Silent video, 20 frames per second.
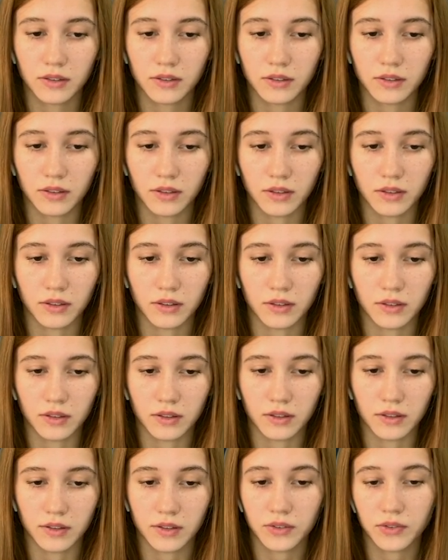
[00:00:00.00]

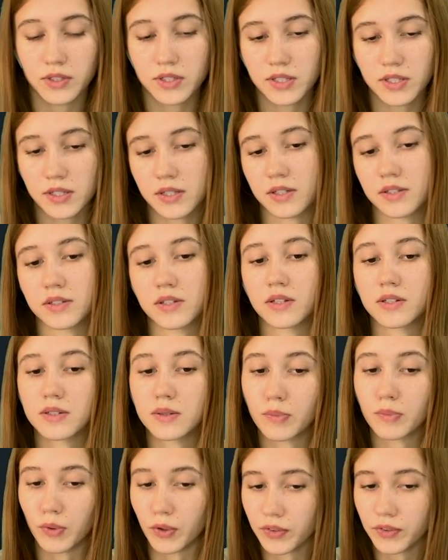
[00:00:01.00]
The resistance and
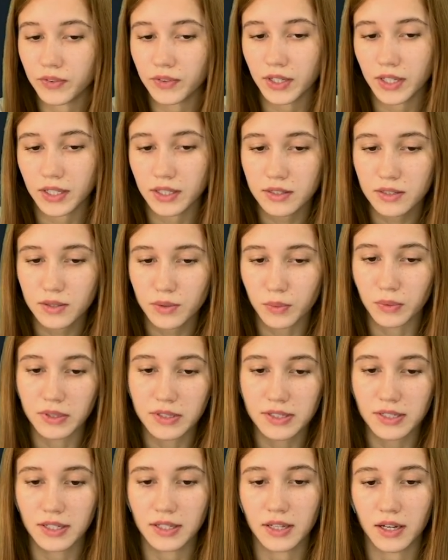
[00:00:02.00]
support areas, we
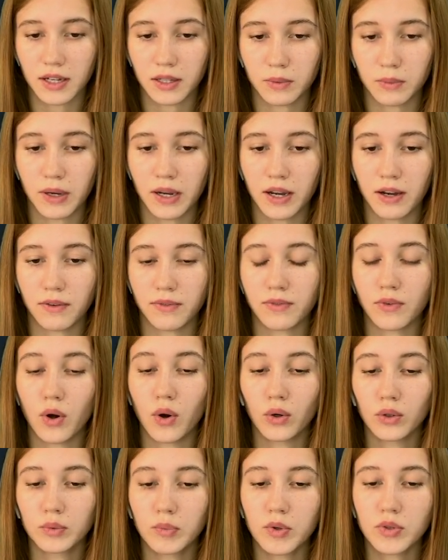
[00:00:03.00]
see that we have
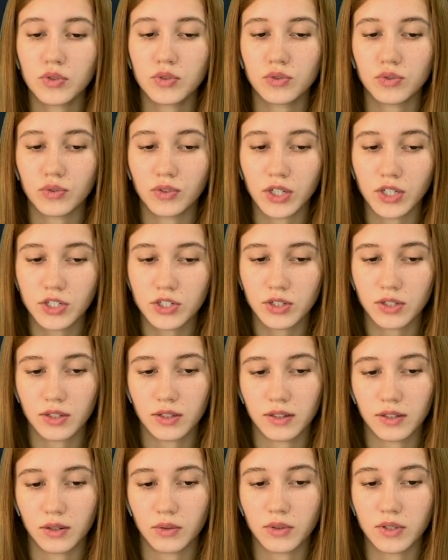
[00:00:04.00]
almost reached
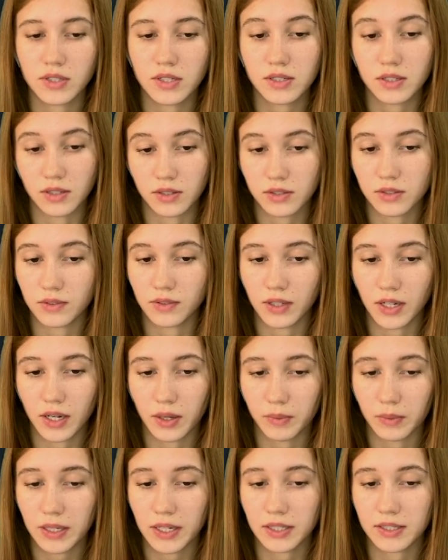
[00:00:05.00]
the resistance area.
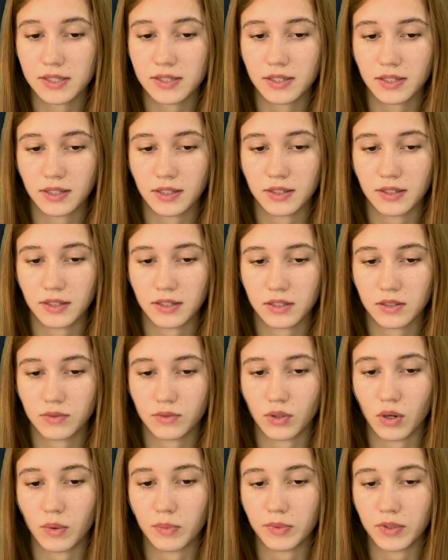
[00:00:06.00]
We can see this
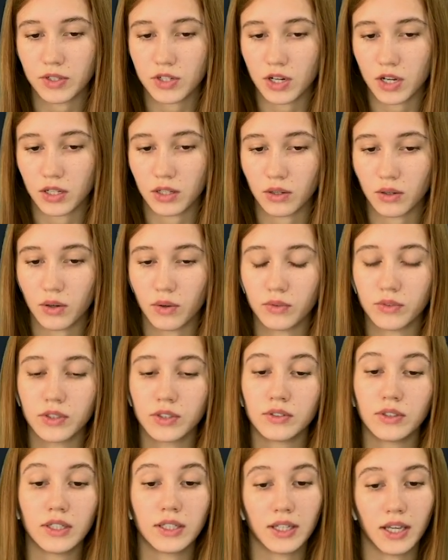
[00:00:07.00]
from the shadow of the
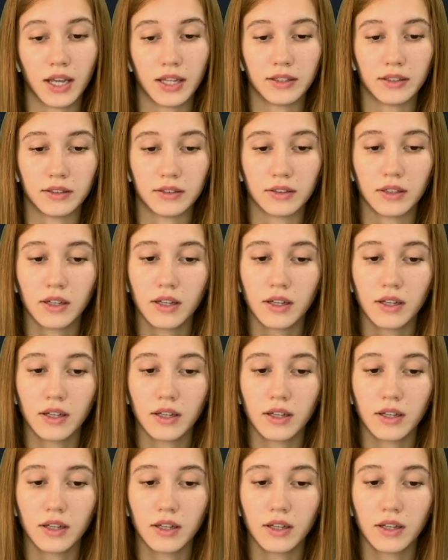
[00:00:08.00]
green candle.